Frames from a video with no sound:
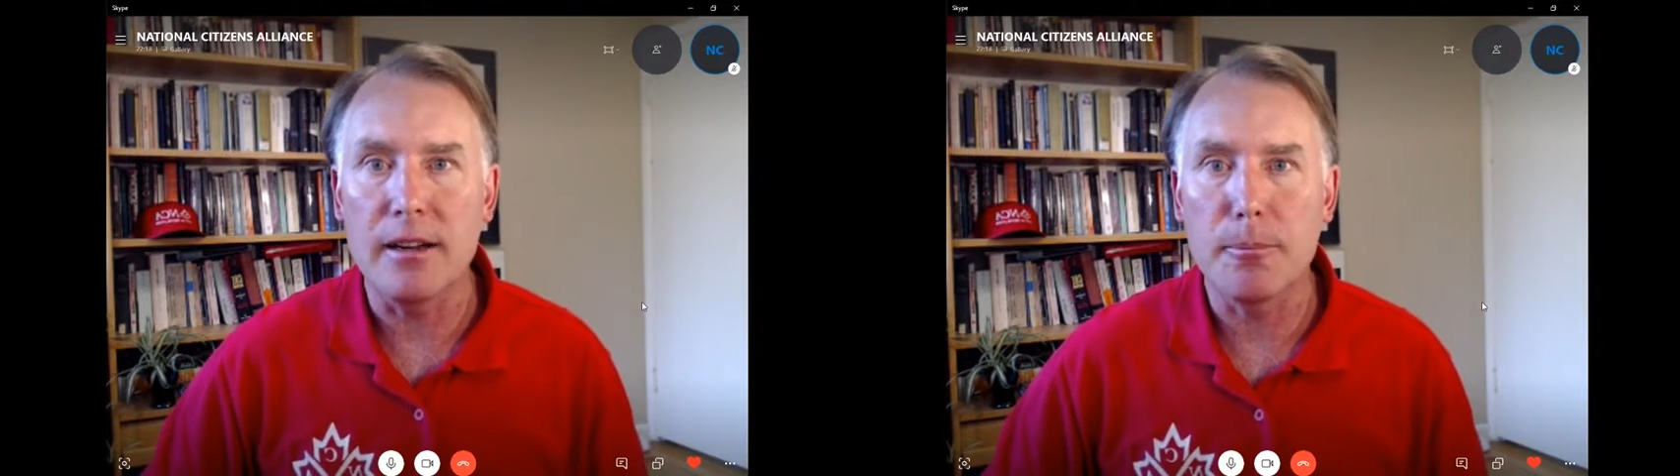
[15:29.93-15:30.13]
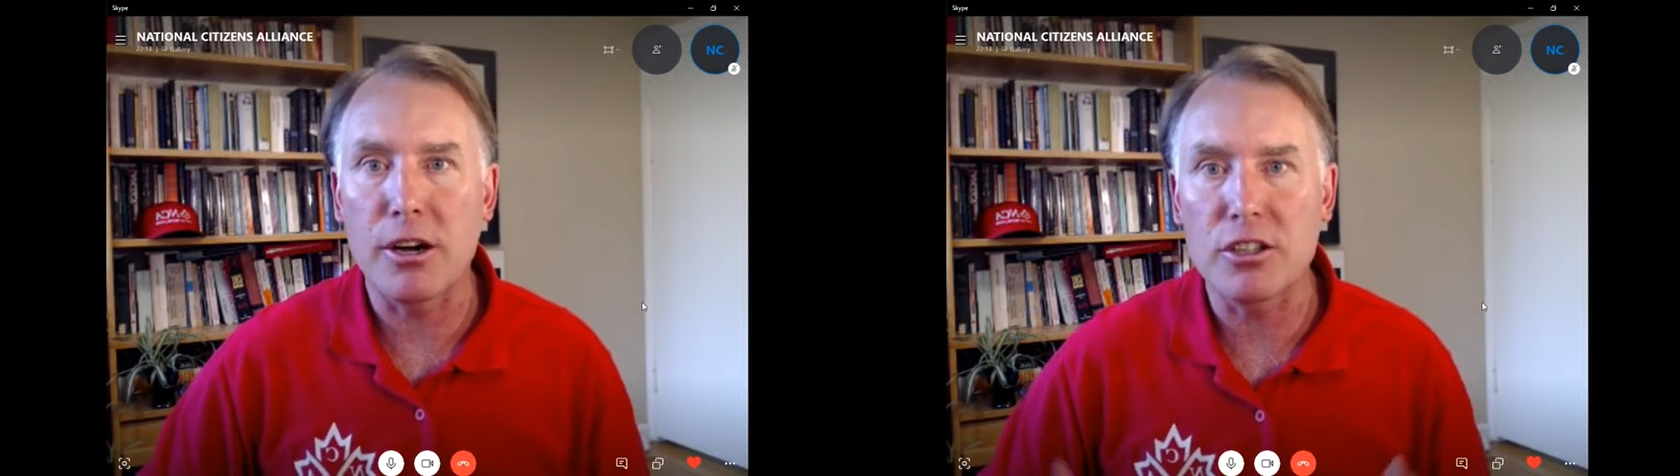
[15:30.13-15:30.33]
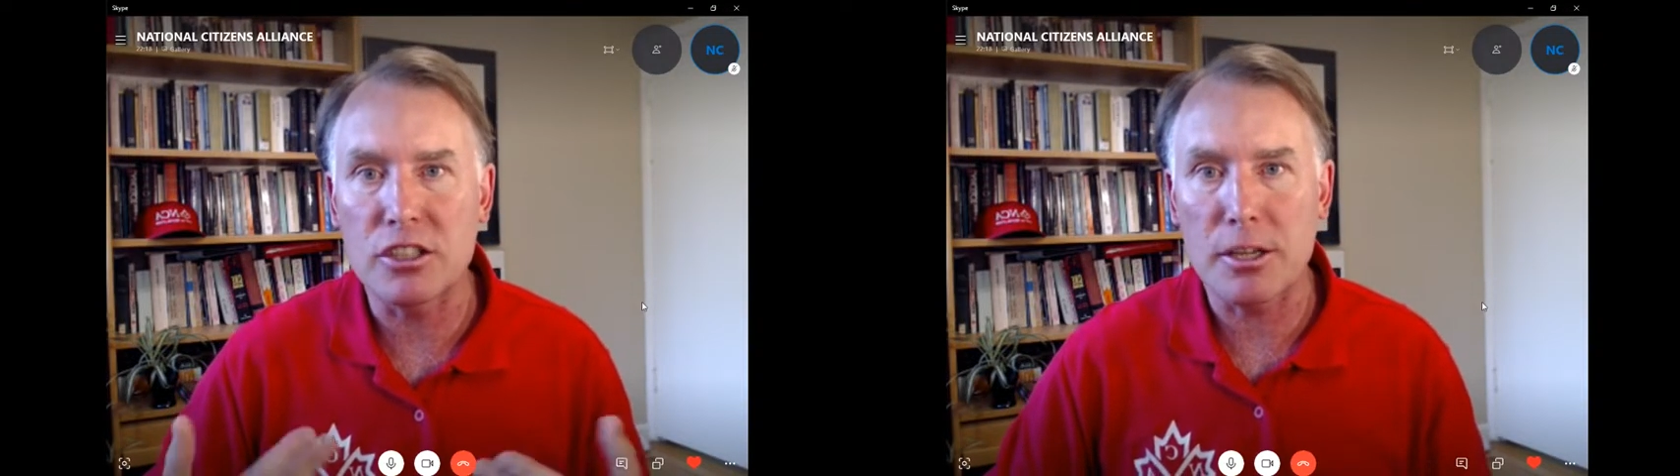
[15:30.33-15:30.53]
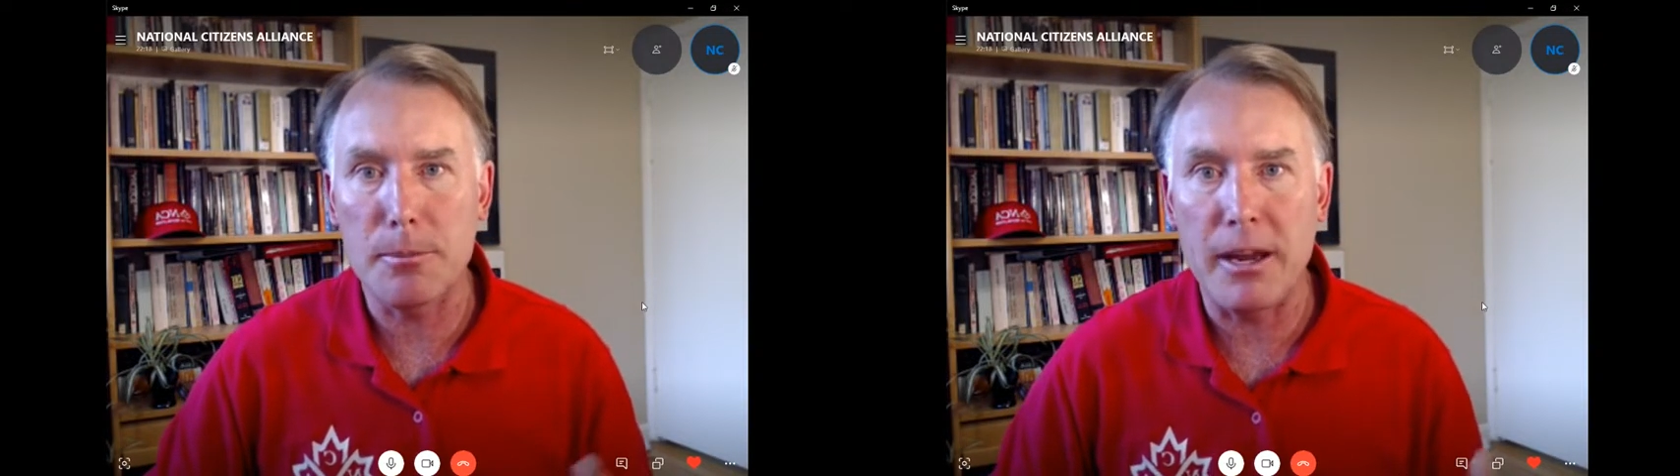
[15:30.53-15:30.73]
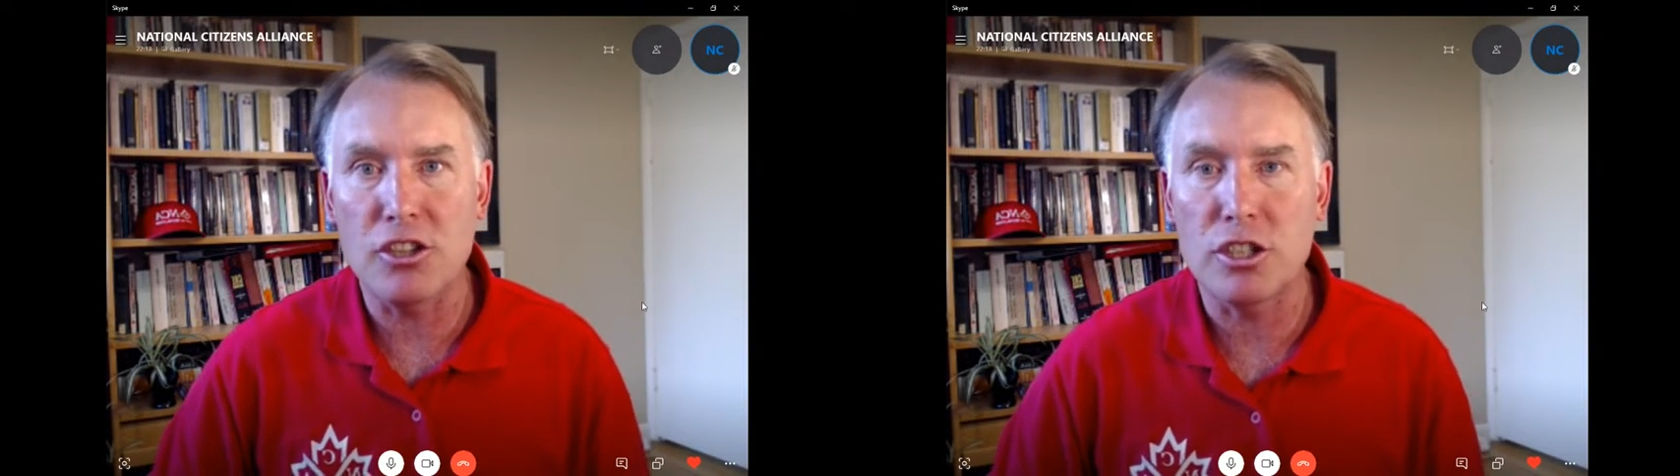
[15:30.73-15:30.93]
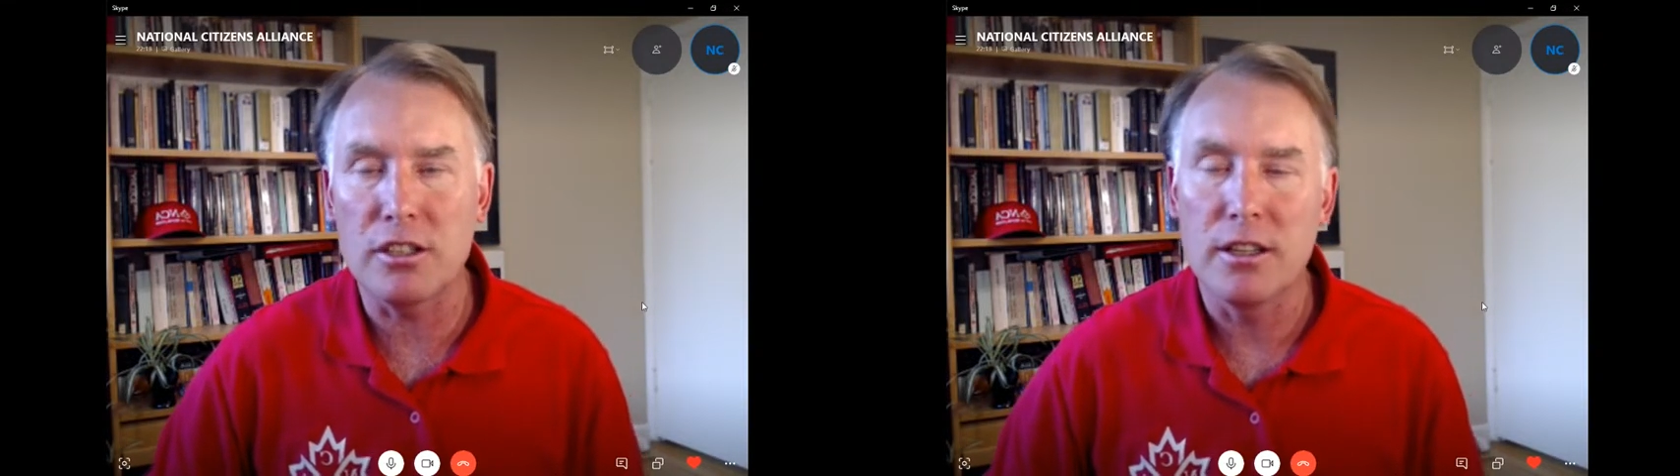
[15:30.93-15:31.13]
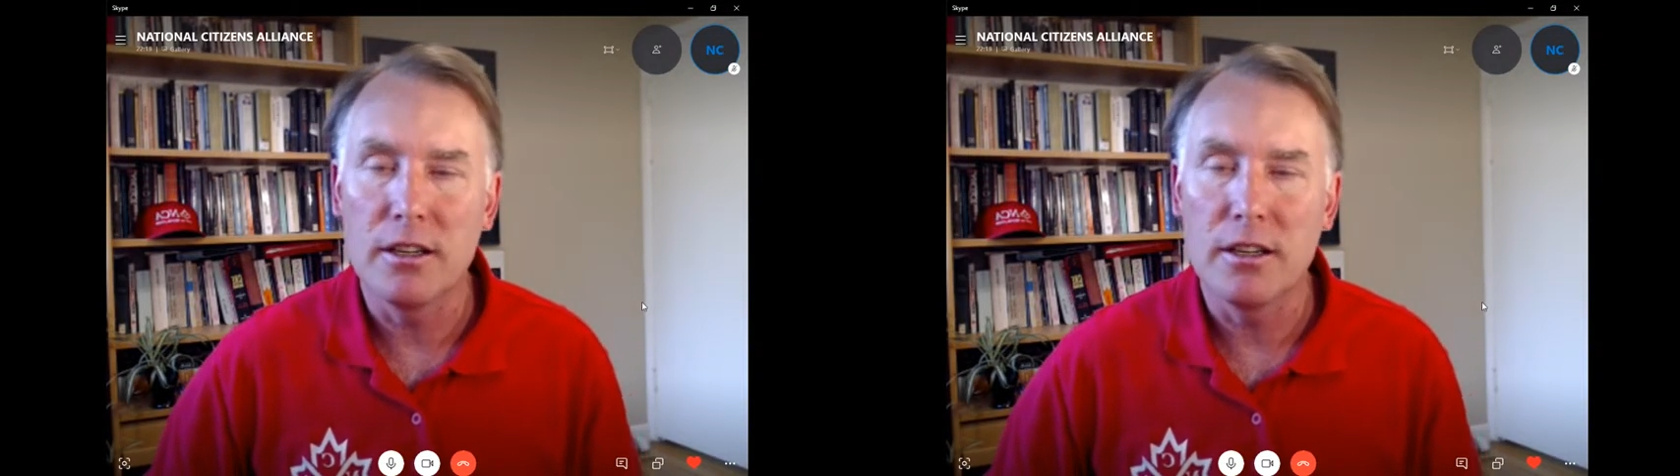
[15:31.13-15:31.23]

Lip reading: participation